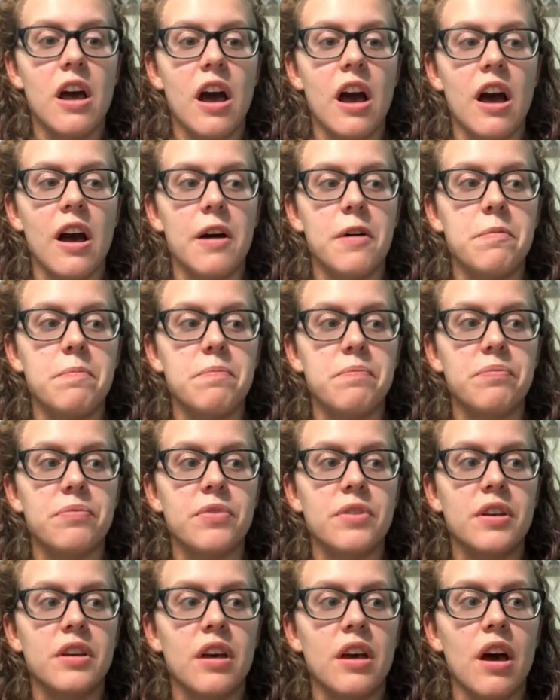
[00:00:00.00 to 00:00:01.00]

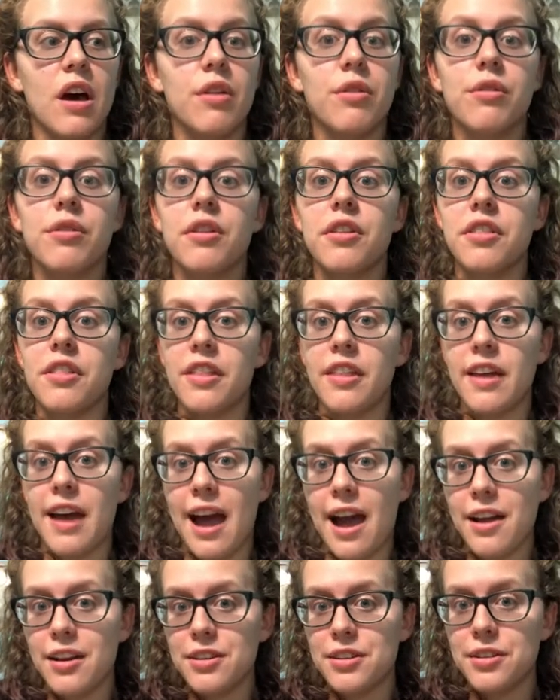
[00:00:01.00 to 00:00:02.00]
Other than
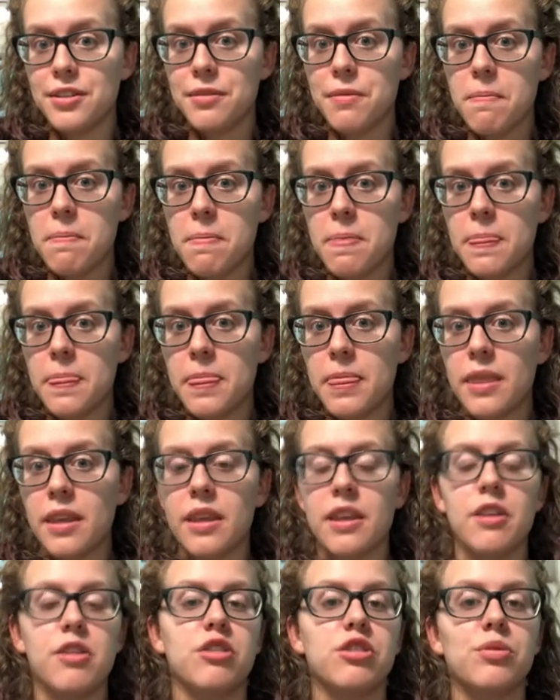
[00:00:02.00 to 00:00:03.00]
that,
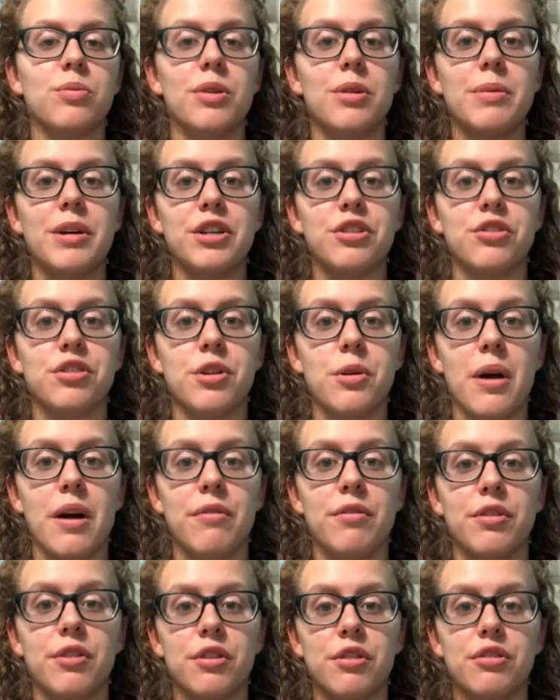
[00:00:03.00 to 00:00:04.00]
you just wanna make sure you
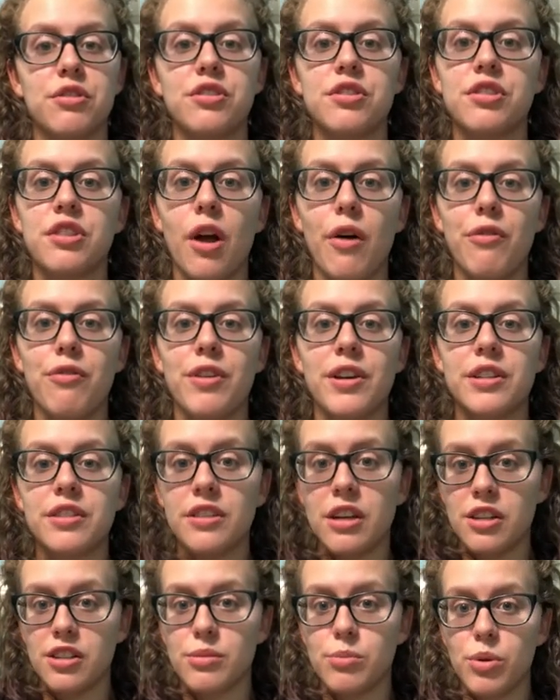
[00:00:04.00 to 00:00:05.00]
have your stuff
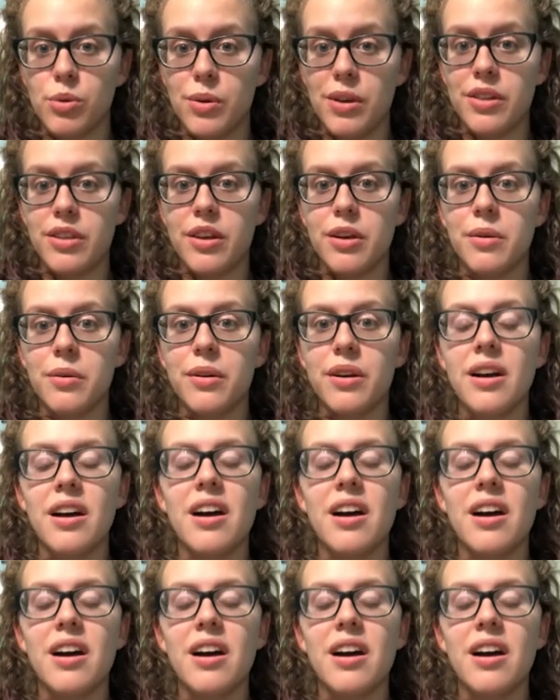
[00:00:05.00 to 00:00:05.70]
accessible with you.